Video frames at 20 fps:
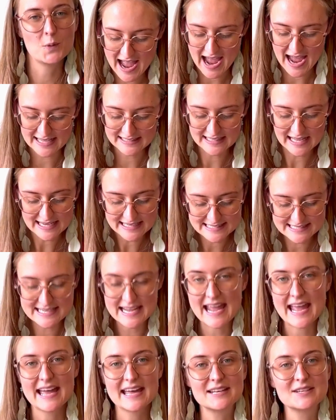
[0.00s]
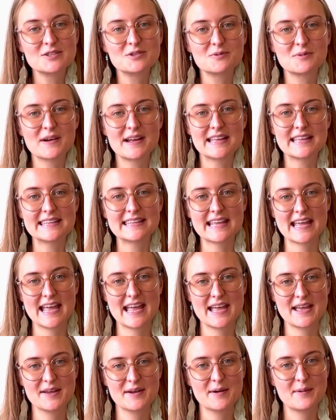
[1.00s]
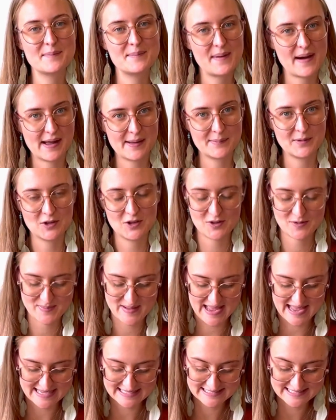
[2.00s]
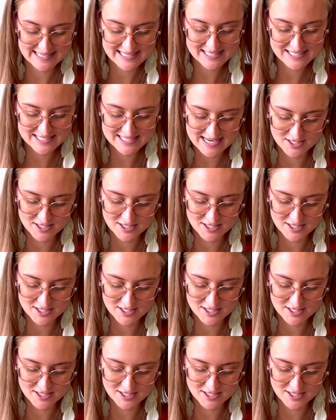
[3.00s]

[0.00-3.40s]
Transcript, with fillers: I'd like to end with a Bible passage.